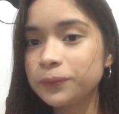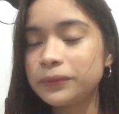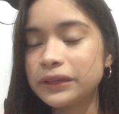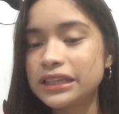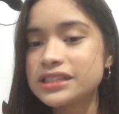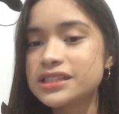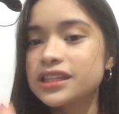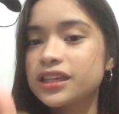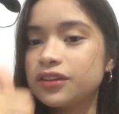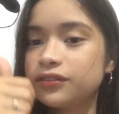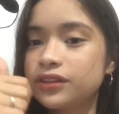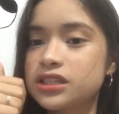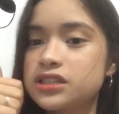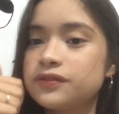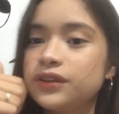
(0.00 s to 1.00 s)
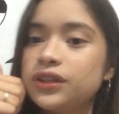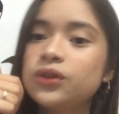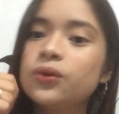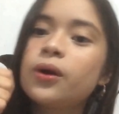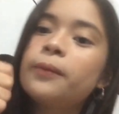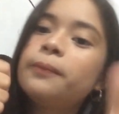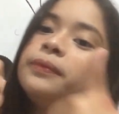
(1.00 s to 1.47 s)
please give this
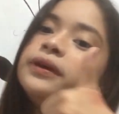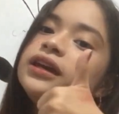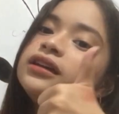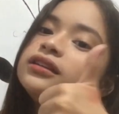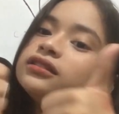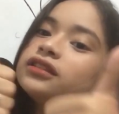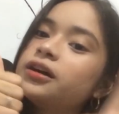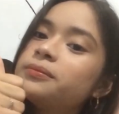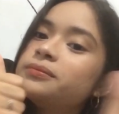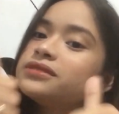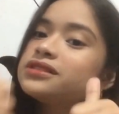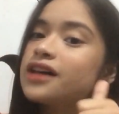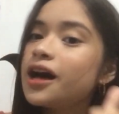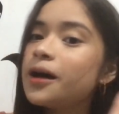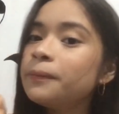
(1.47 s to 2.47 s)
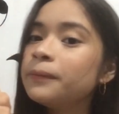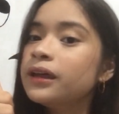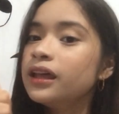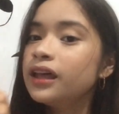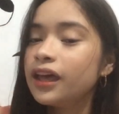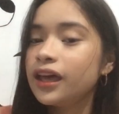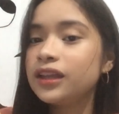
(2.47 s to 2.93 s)
video a big thumbs up
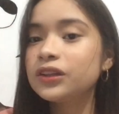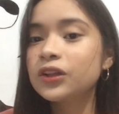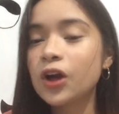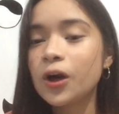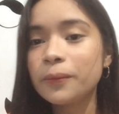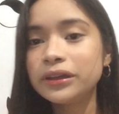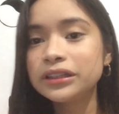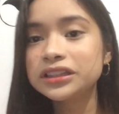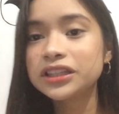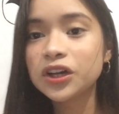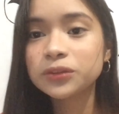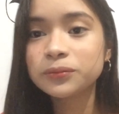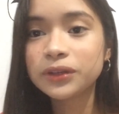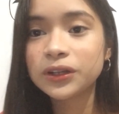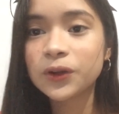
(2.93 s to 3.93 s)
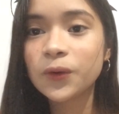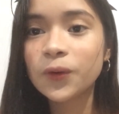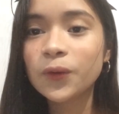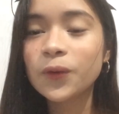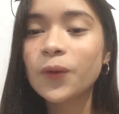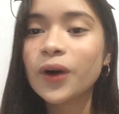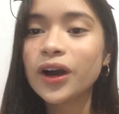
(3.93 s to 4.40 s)
and comment down below
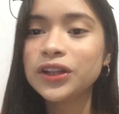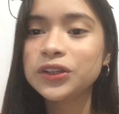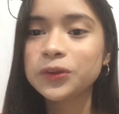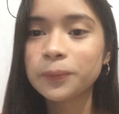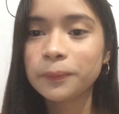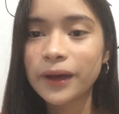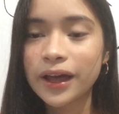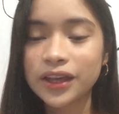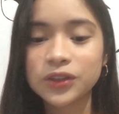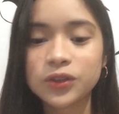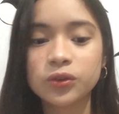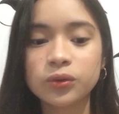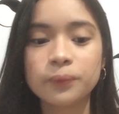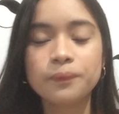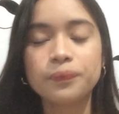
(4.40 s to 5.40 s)
kung ano pa yung